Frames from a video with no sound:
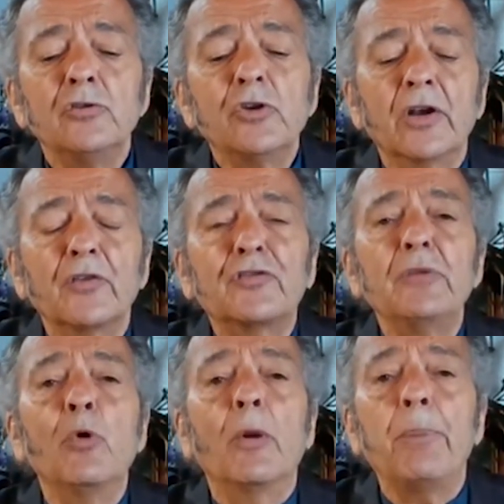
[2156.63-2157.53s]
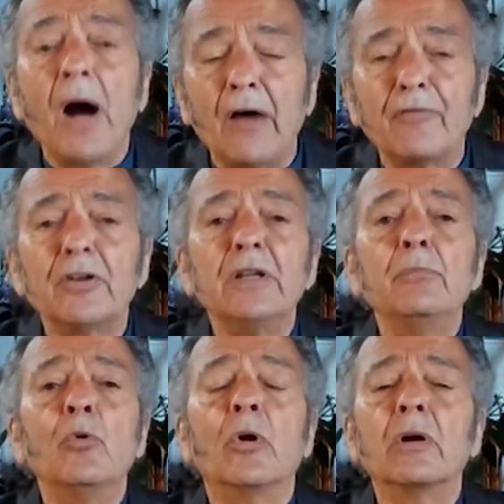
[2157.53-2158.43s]
You're going to see more poverty,
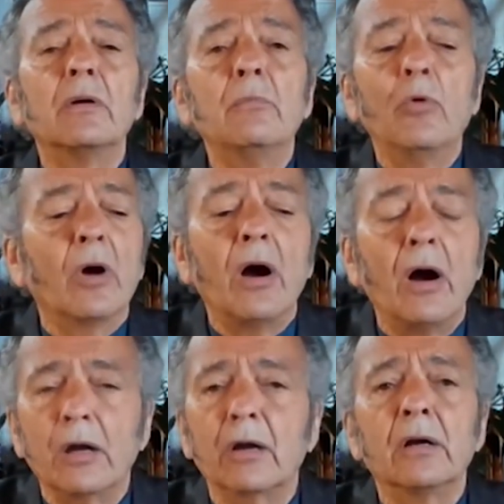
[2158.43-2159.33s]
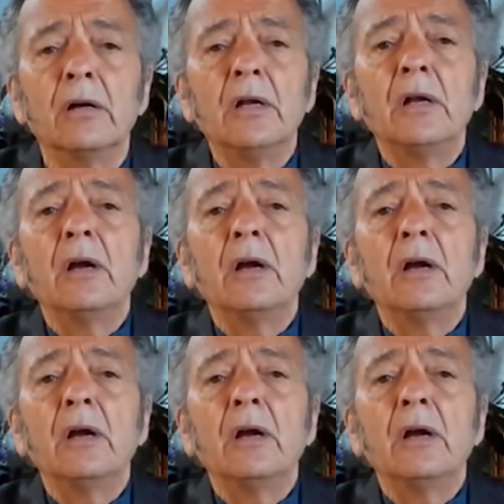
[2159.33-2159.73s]
more hunger,